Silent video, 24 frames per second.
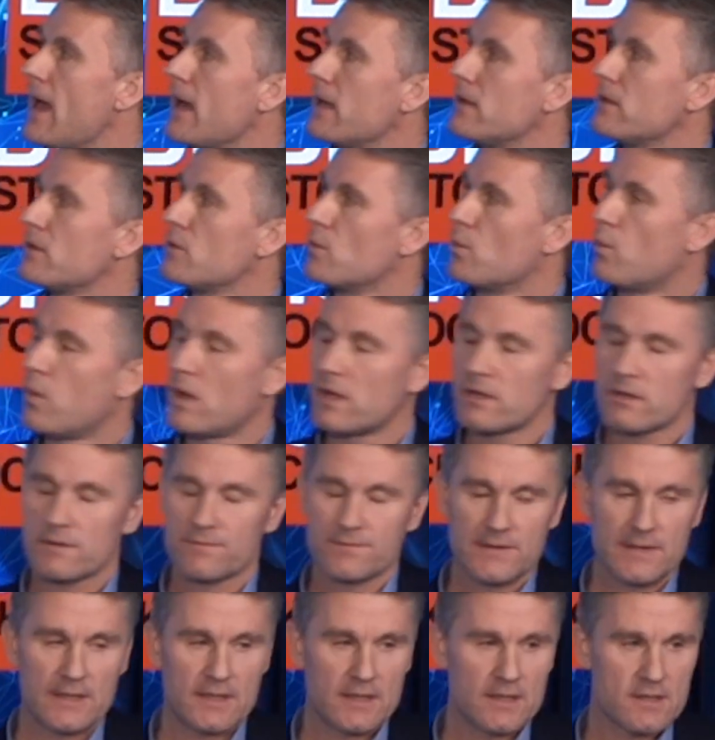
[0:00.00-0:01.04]
And one
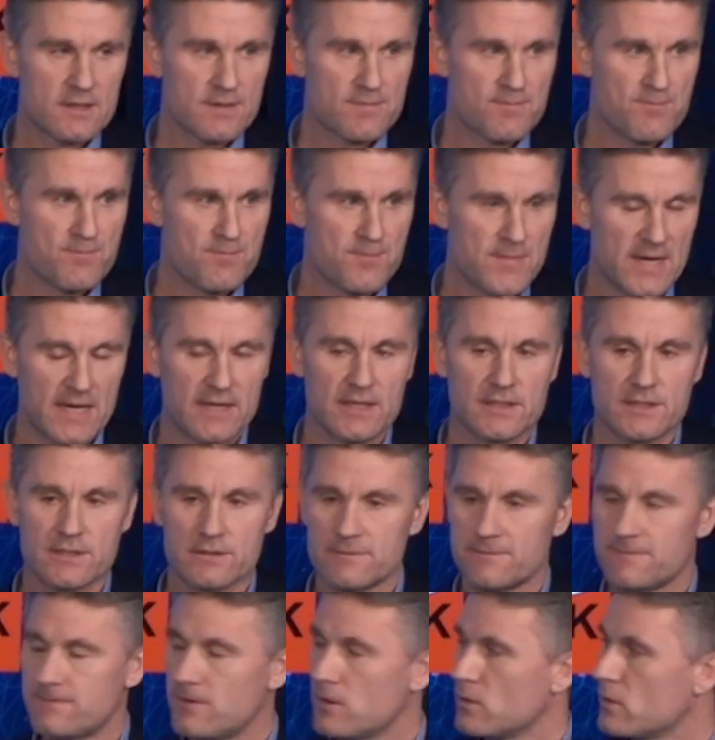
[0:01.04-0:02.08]
of the
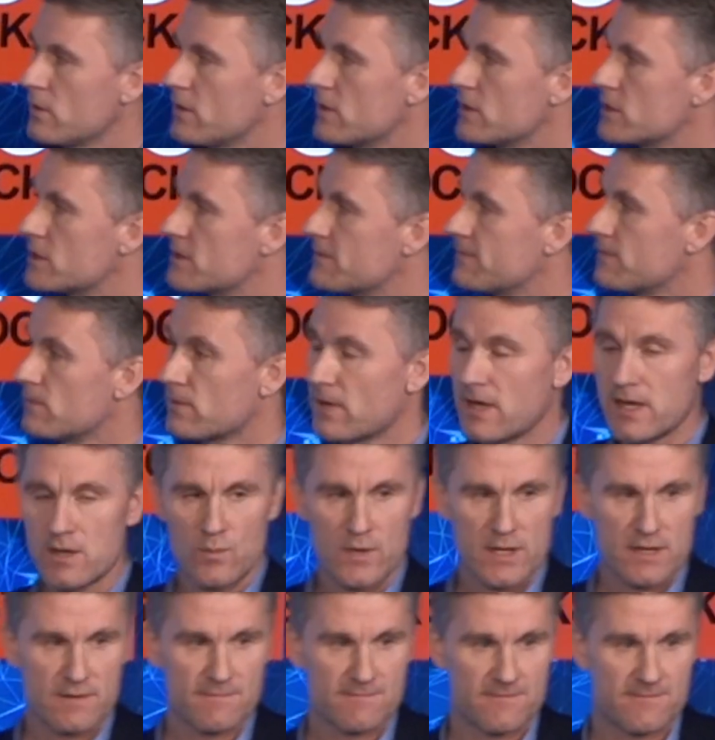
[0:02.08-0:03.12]
major focus for
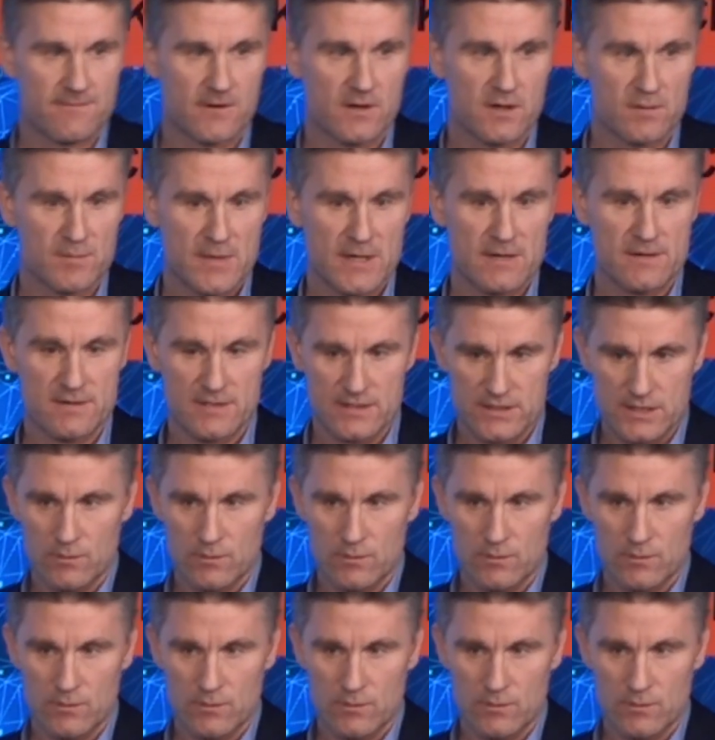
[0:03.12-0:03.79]
A1M Pharma,